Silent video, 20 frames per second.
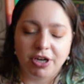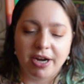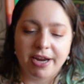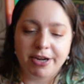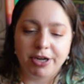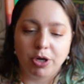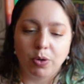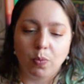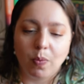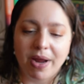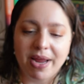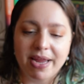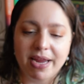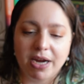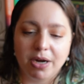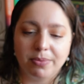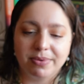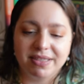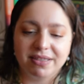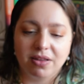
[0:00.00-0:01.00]
and her white
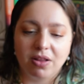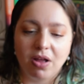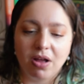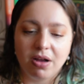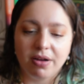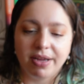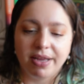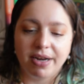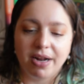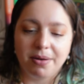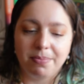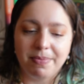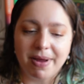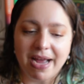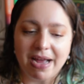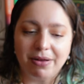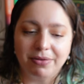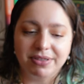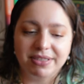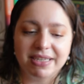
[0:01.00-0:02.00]
hair was long and
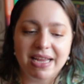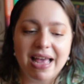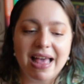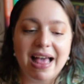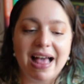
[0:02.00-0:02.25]
unbound.